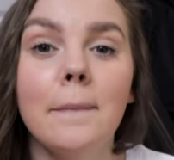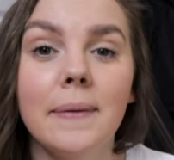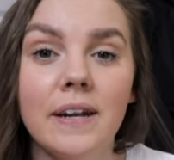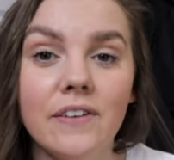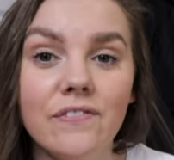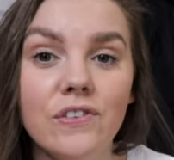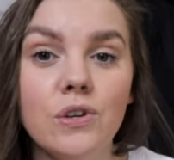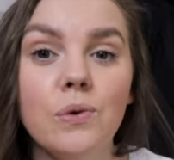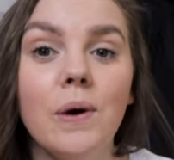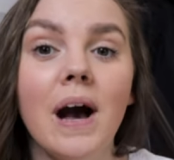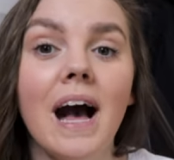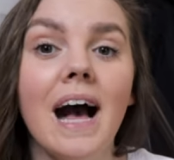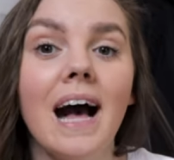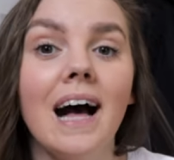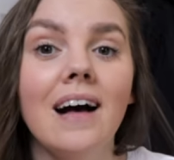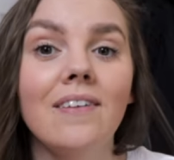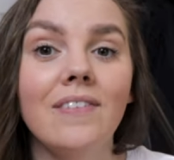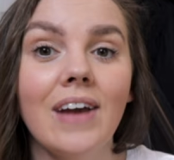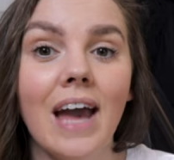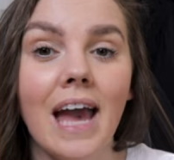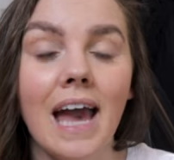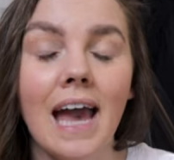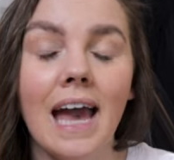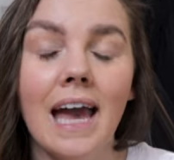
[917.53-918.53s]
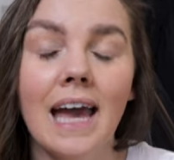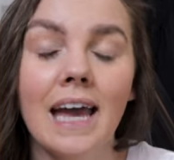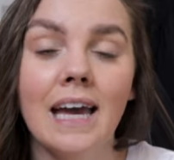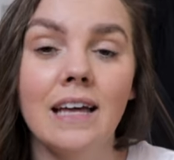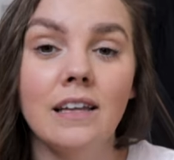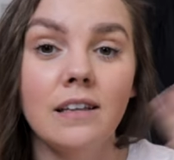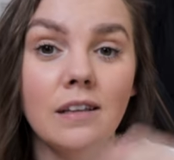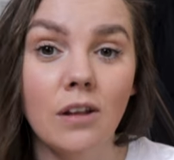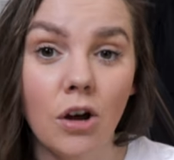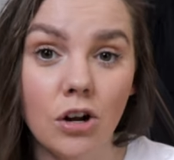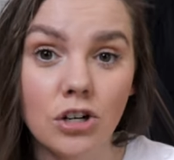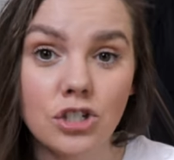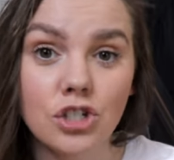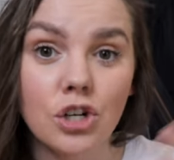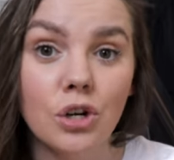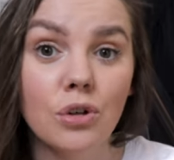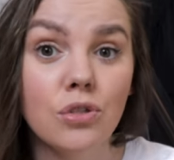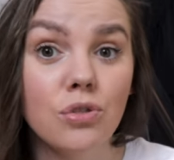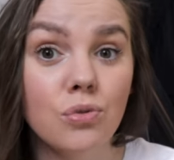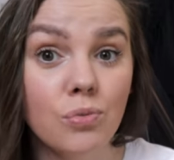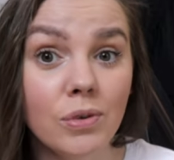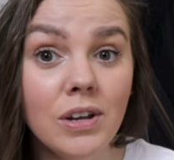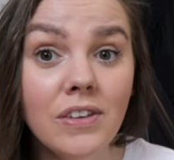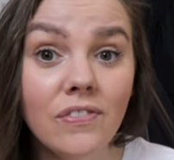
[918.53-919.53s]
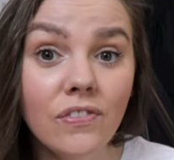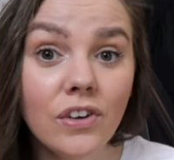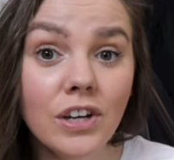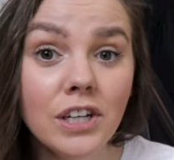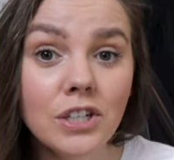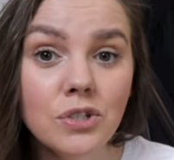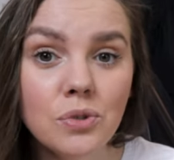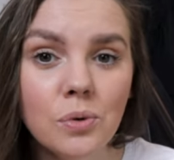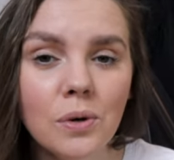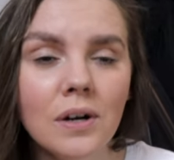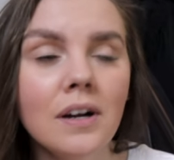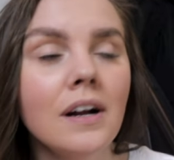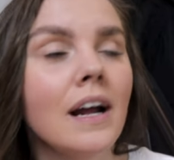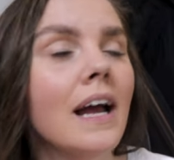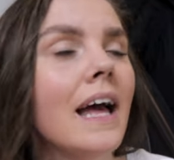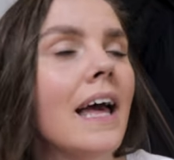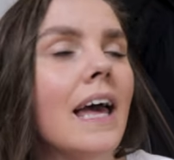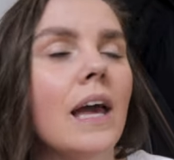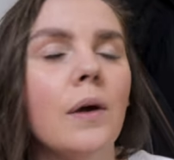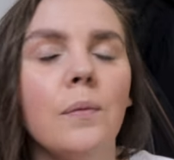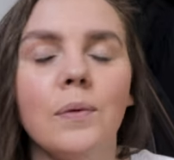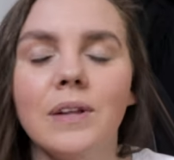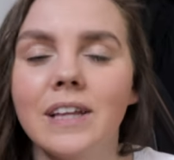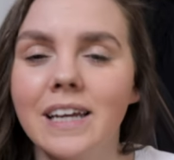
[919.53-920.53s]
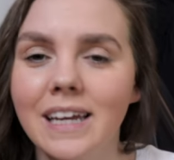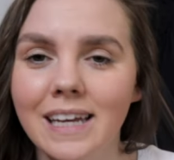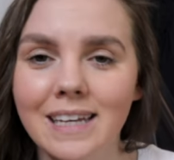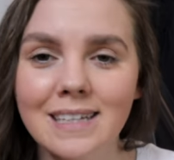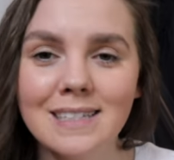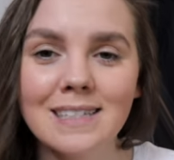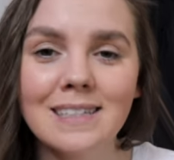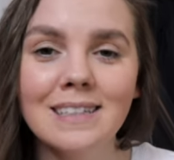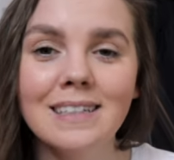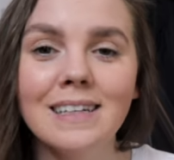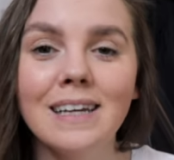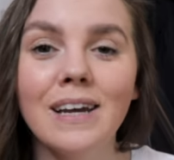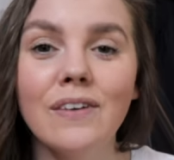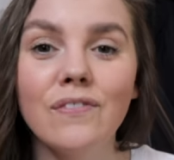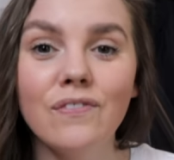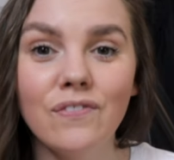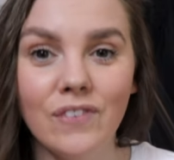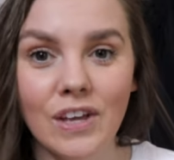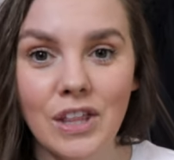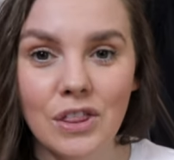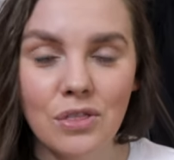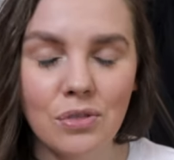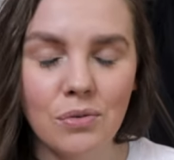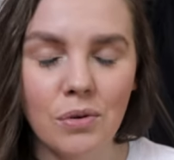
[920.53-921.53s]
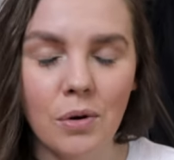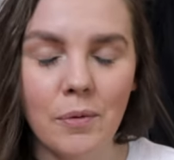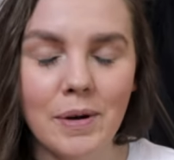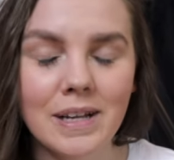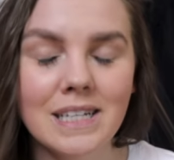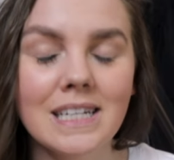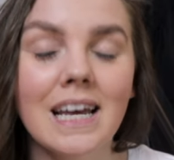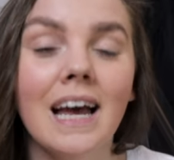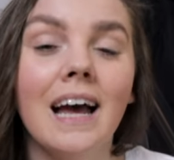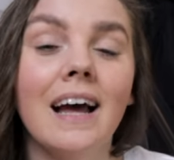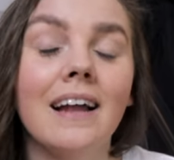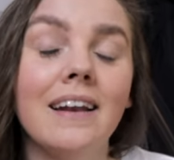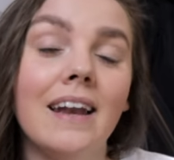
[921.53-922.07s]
But if you have a larger three foot door, it will easily fit through it.